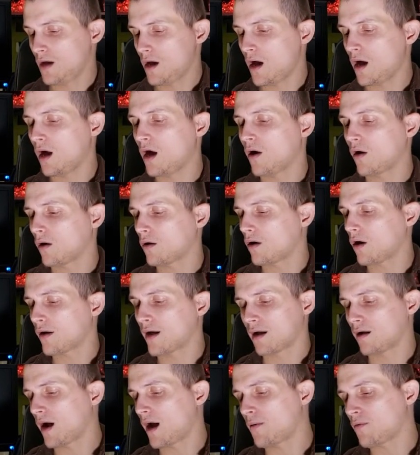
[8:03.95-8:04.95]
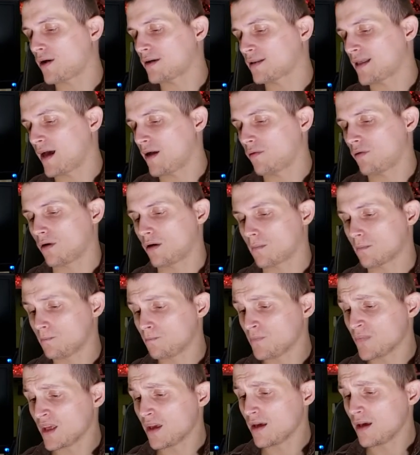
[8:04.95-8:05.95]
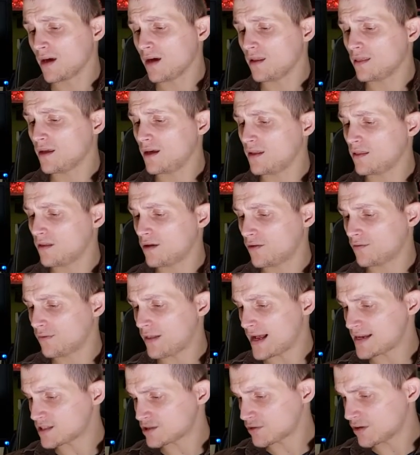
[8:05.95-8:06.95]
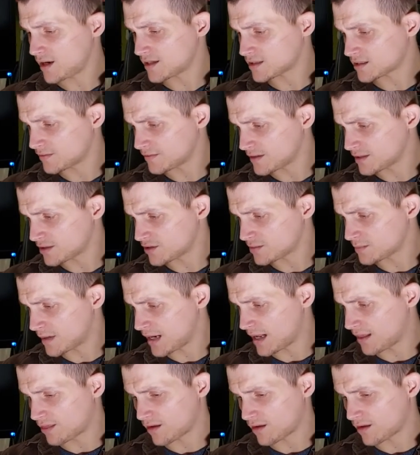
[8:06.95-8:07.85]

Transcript: Oh, okay, I read that wrong. Then there flashed across the visitor's mind,